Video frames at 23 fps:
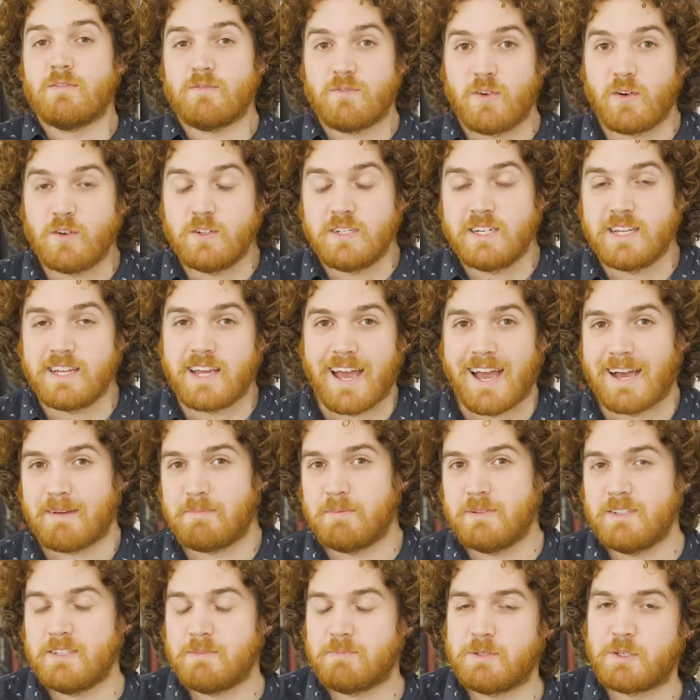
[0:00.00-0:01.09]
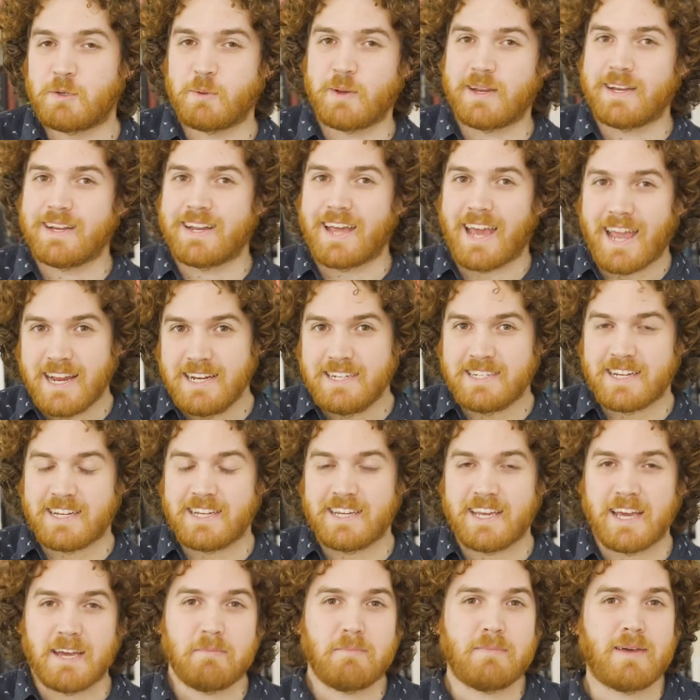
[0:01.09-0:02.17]
Voting happens between 8
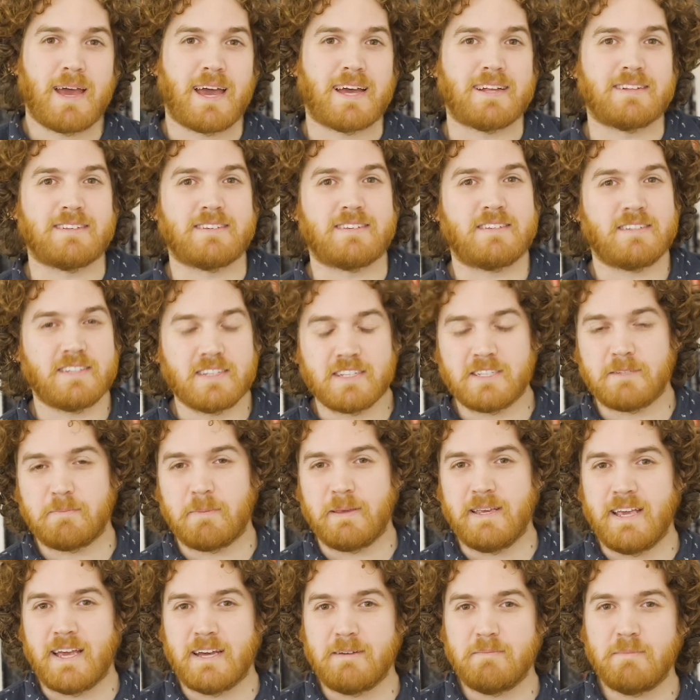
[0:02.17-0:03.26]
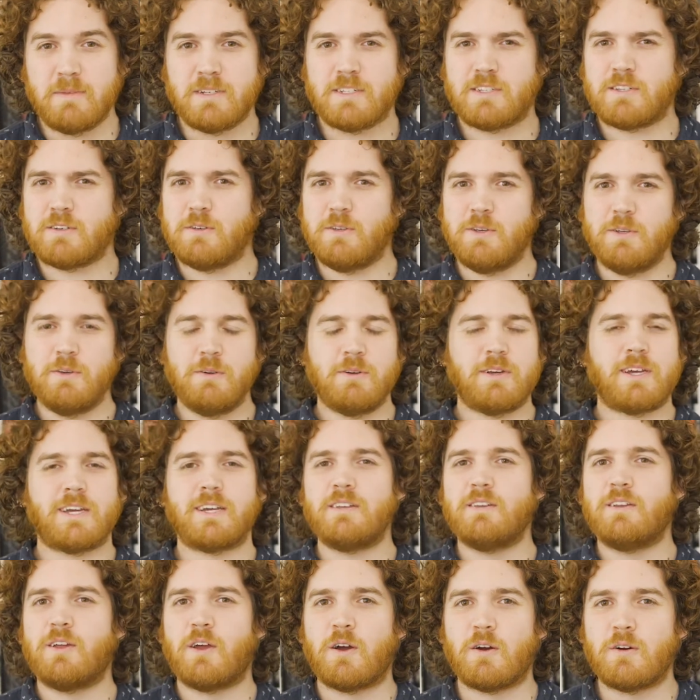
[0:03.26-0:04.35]
AM and 6 PM, so you
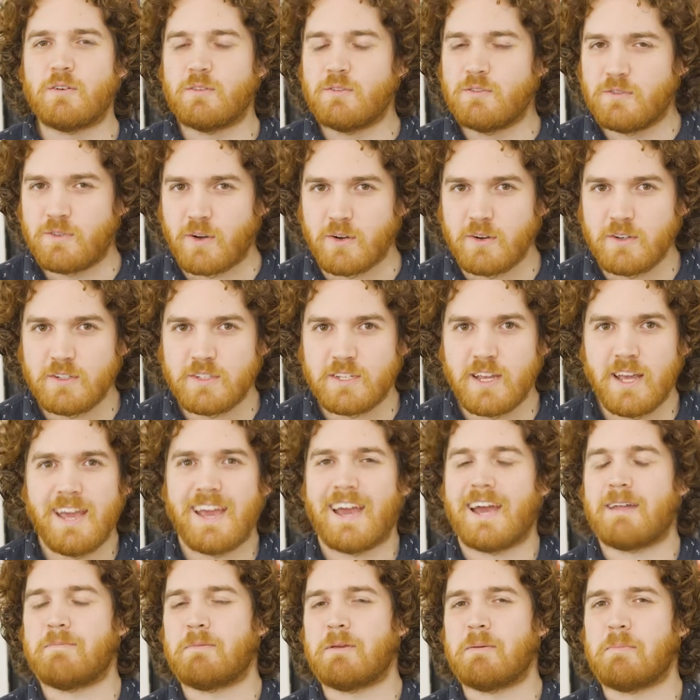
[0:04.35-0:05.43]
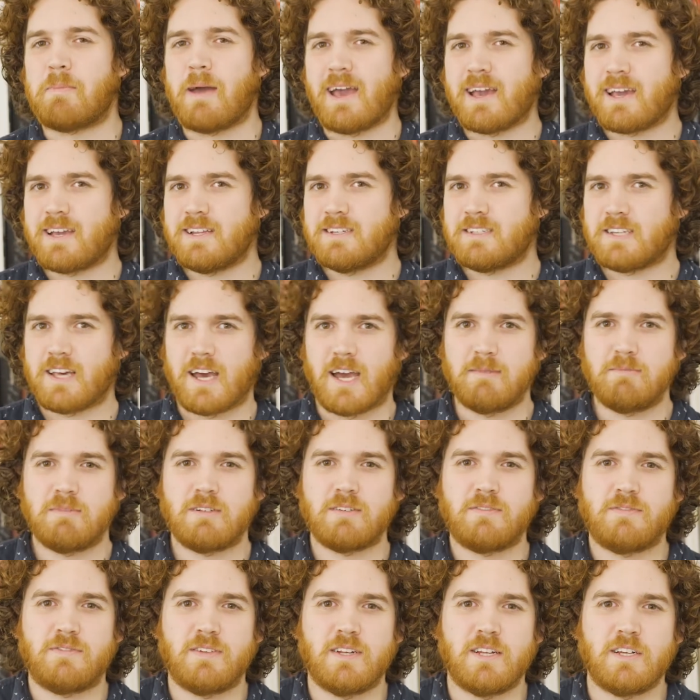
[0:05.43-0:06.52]
can go vote and be back in time to
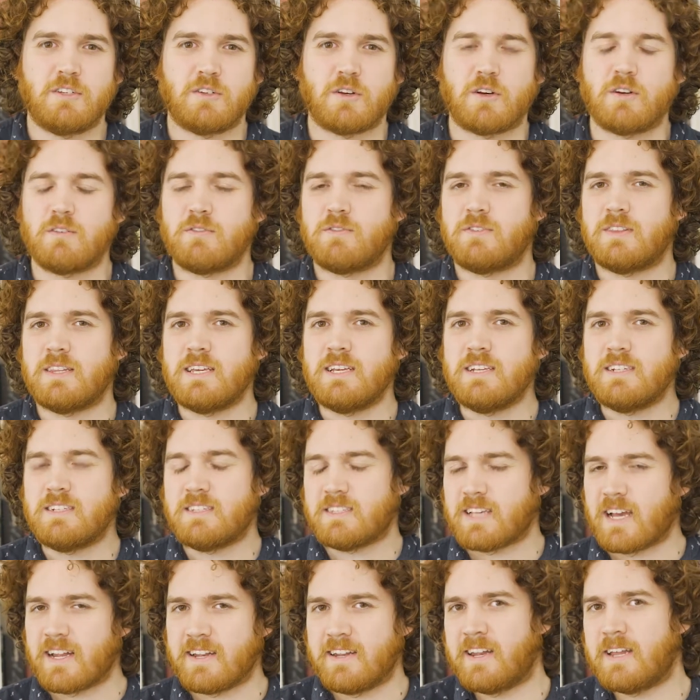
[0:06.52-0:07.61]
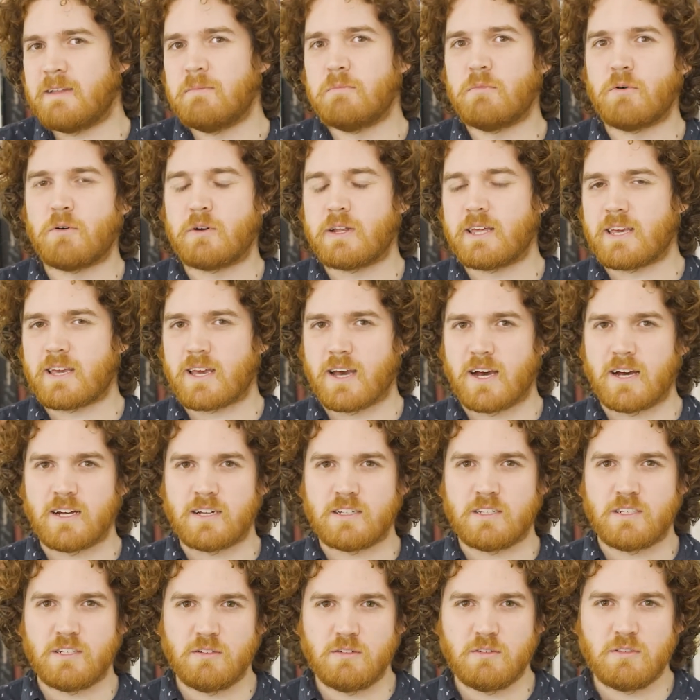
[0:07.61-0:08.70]
finish off the Saturday morning
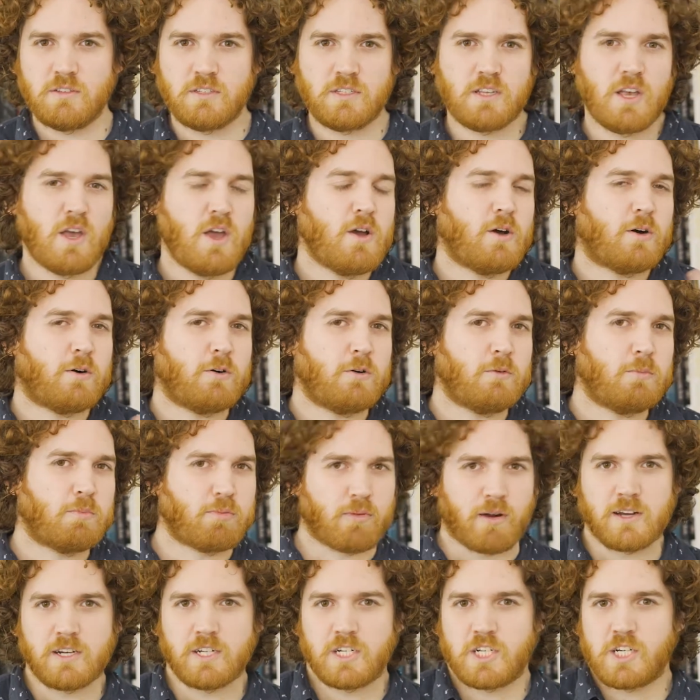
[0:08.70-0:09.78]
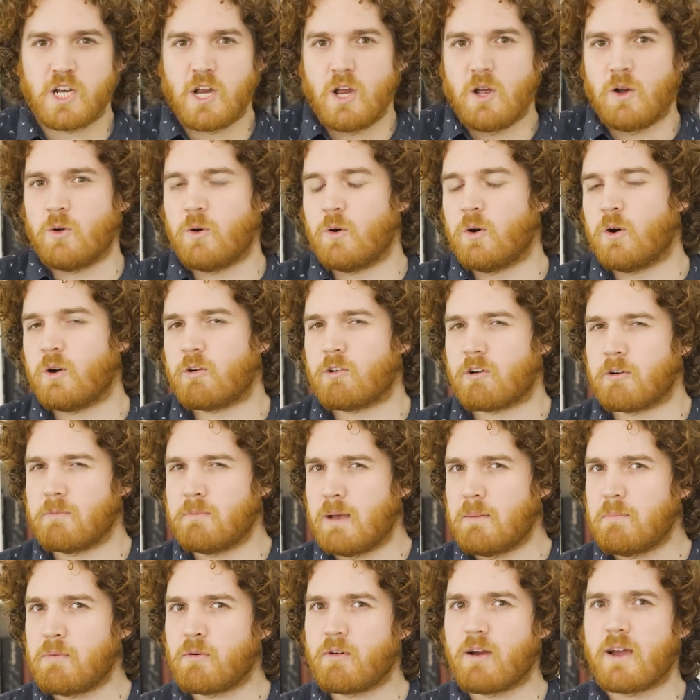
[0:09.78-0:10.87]
cartoons or brunch, or
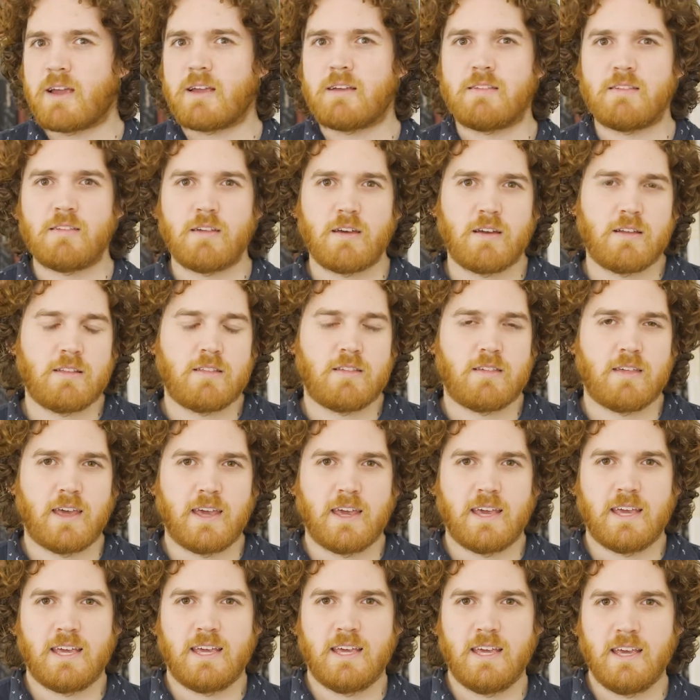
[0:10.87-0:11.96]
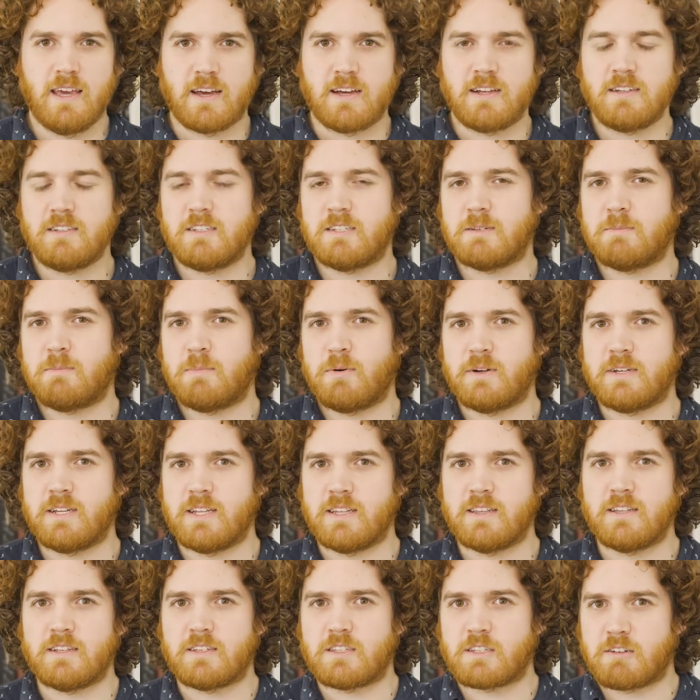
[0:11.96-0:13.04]
remember a third thing here to put
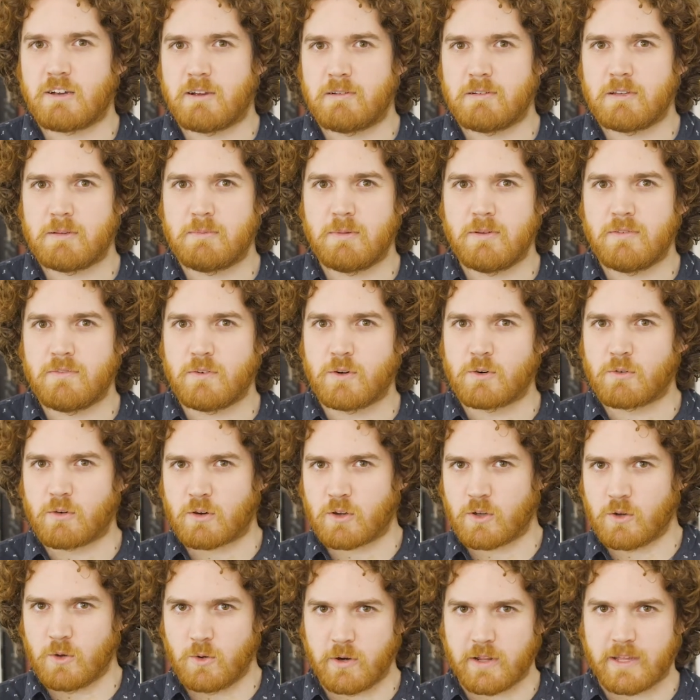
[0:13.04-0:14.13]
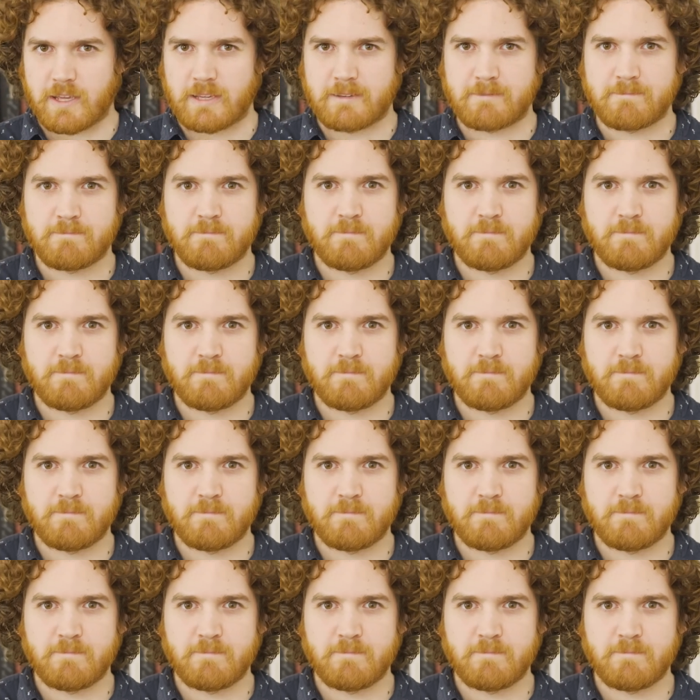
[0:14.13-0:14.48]
in the script before recording.